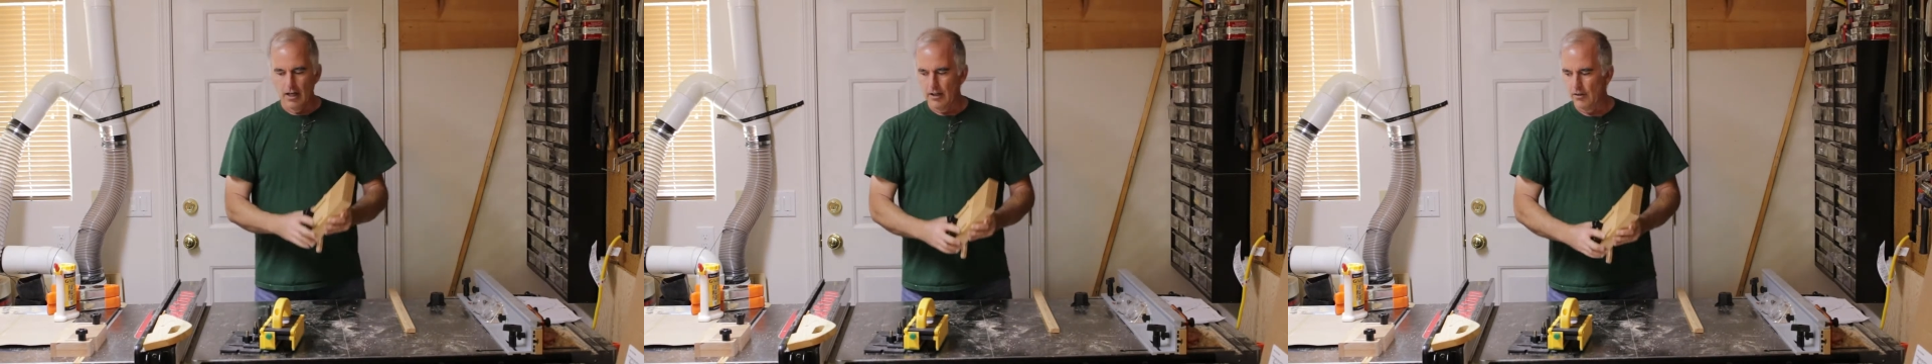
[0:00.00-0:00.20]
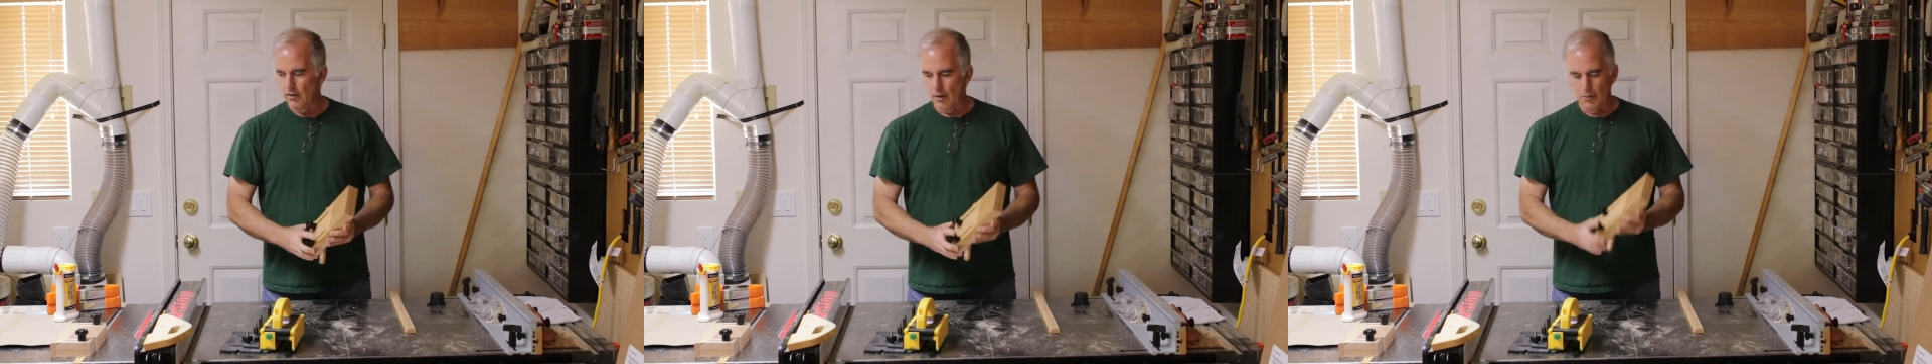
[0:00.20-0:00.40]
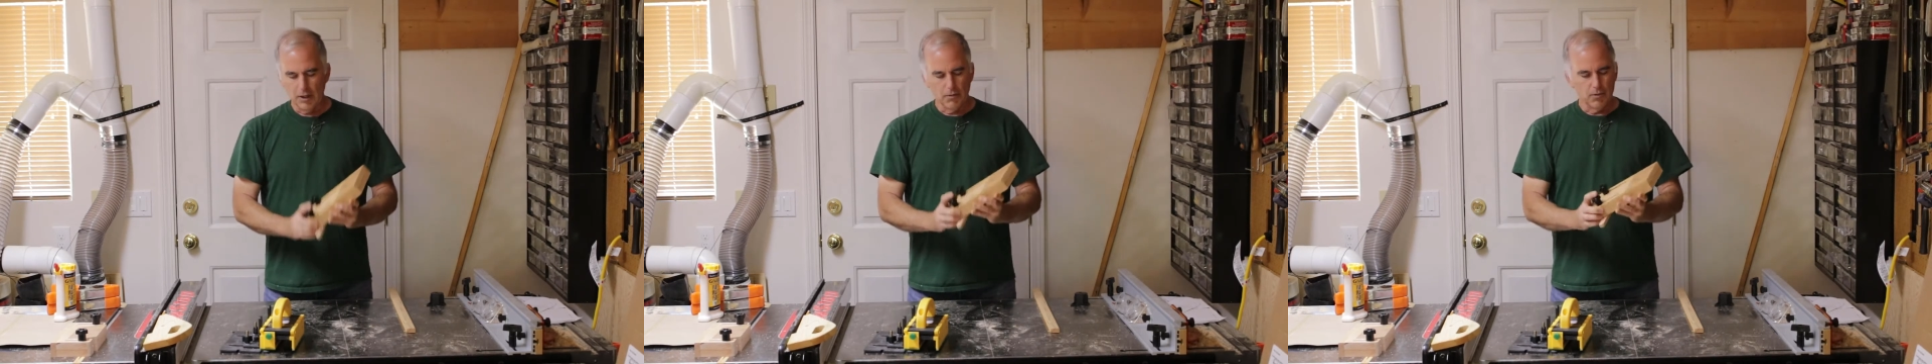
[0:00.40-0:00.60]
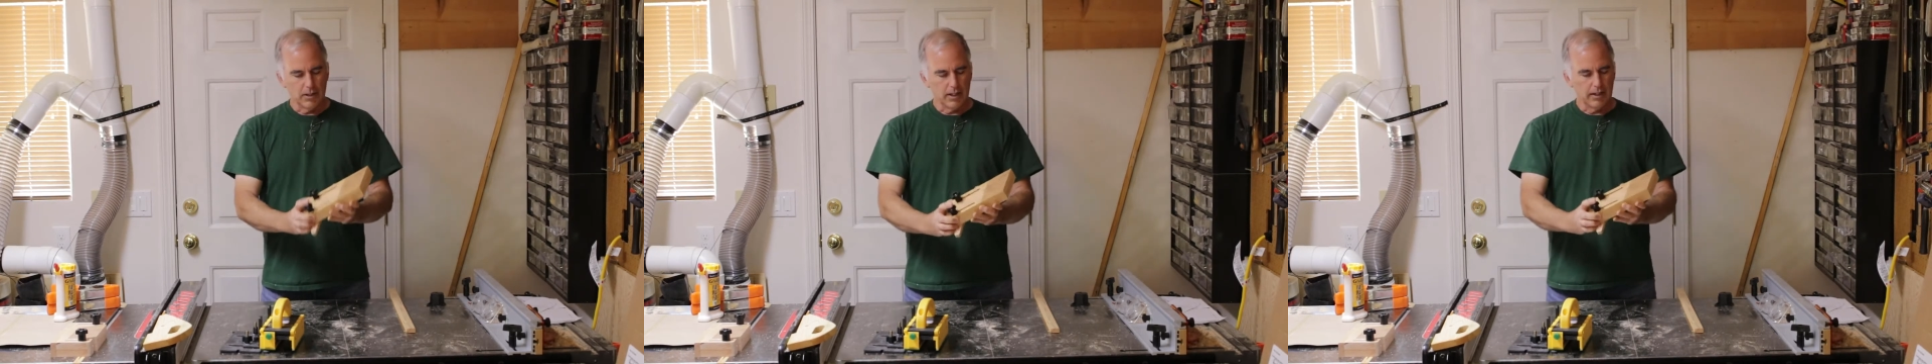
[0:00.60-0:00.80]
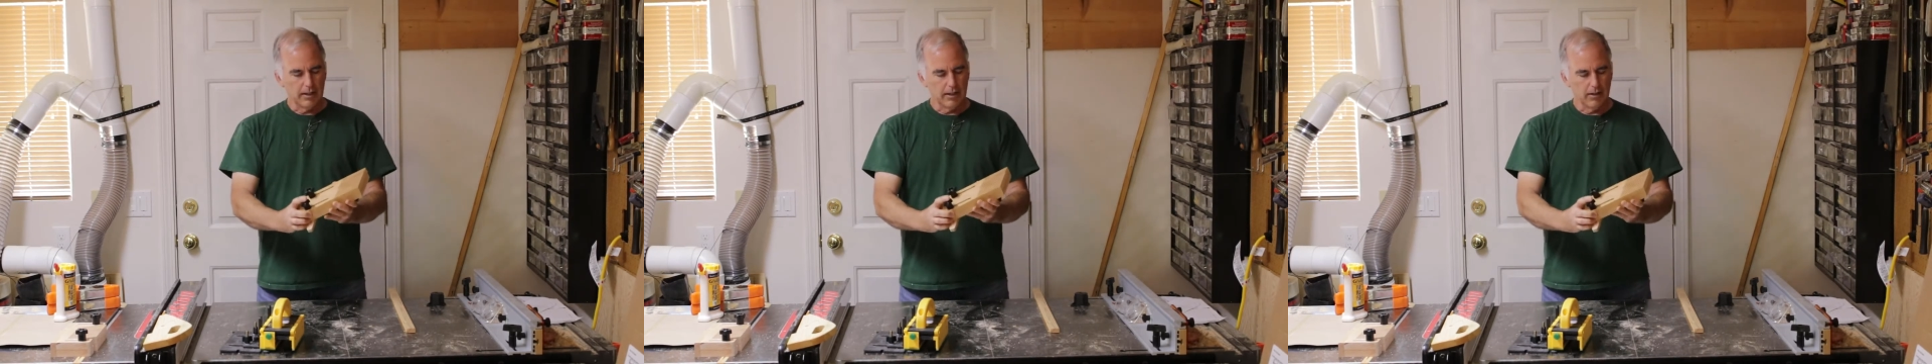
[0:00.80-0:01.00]
So I made one
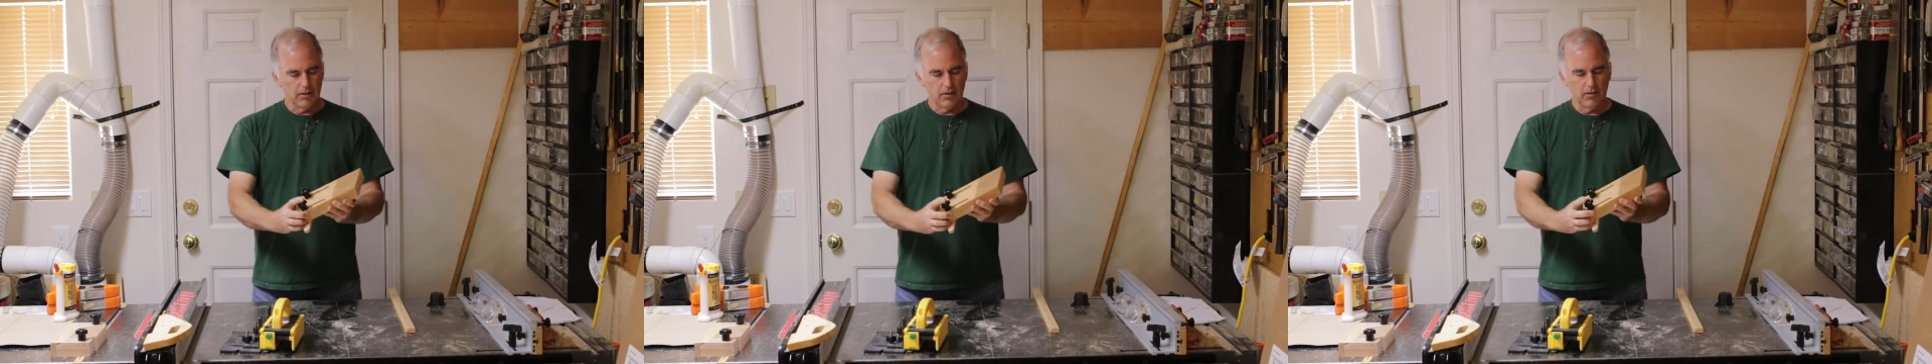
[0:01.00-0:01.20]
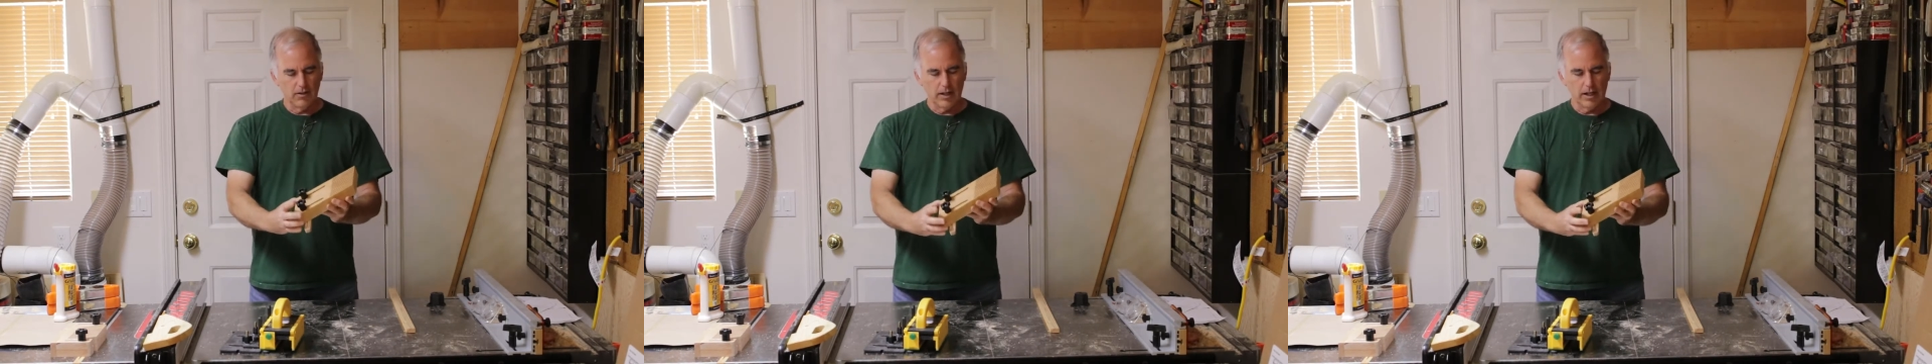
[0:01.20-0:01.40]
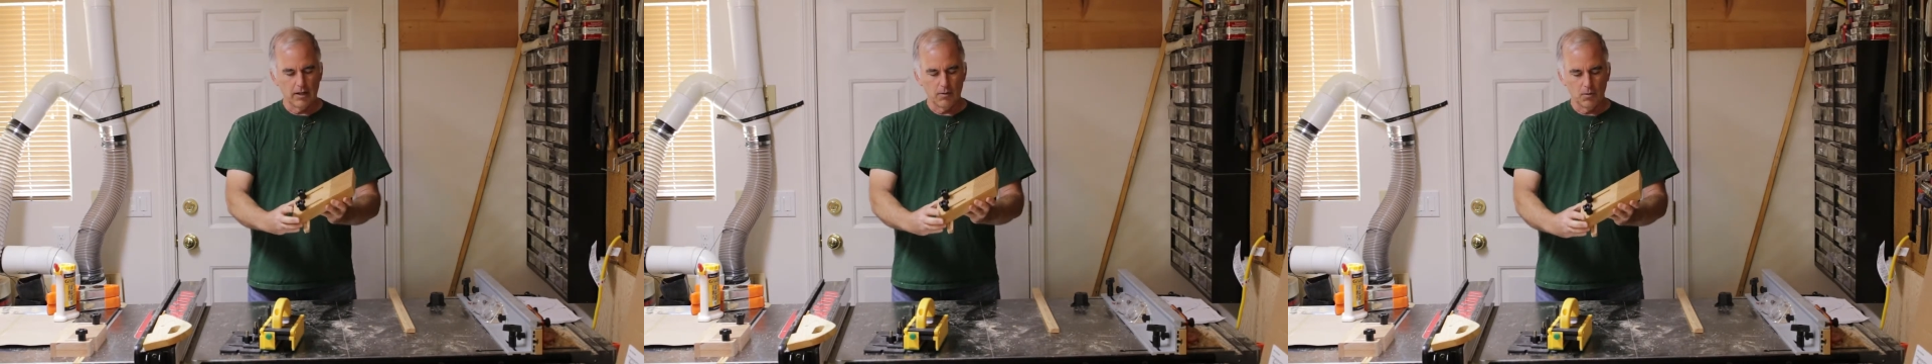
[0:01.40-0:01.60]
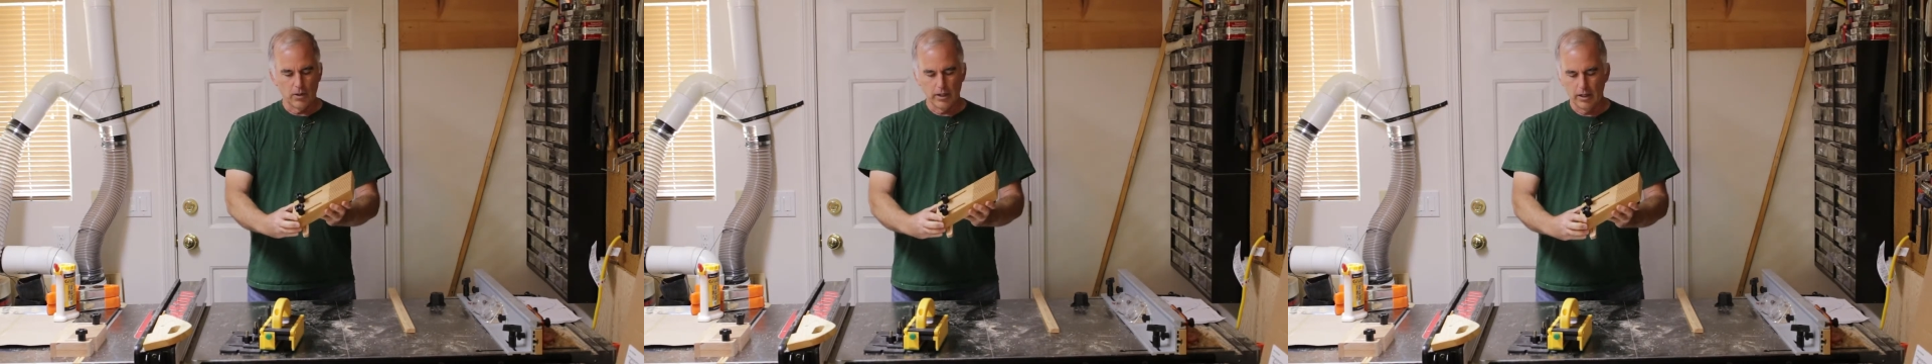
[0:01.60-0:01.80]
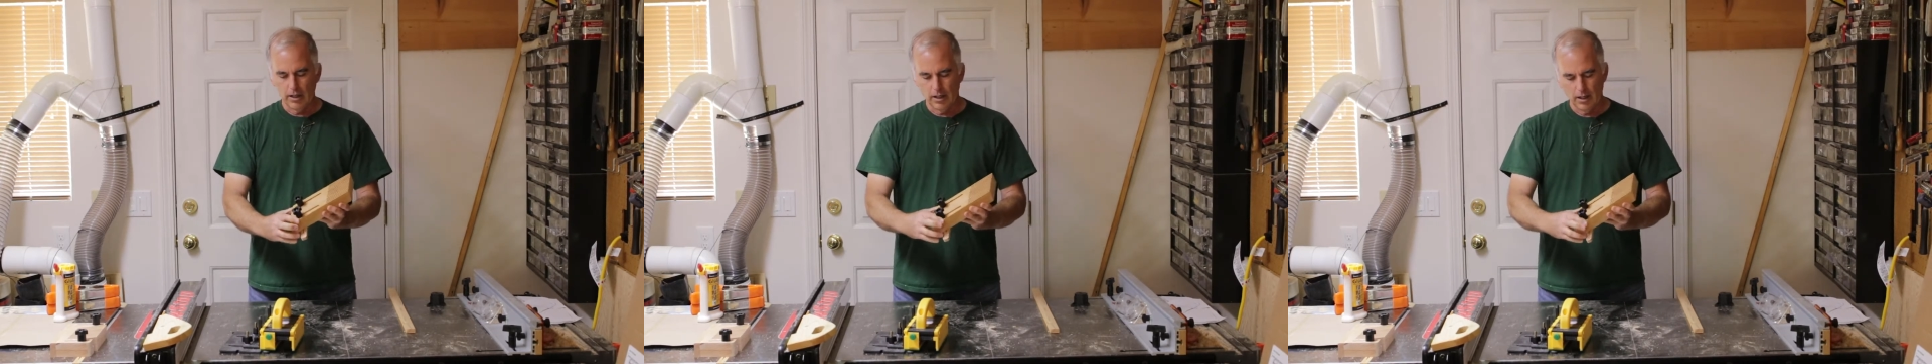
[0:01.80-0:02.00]
like this, a standard
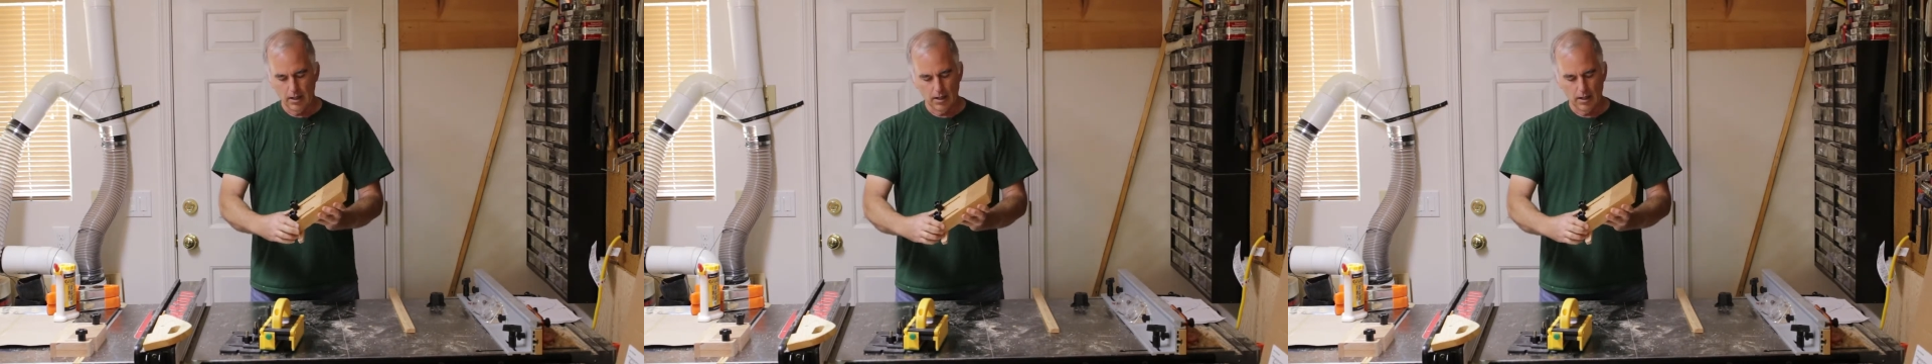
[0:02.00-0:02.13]
one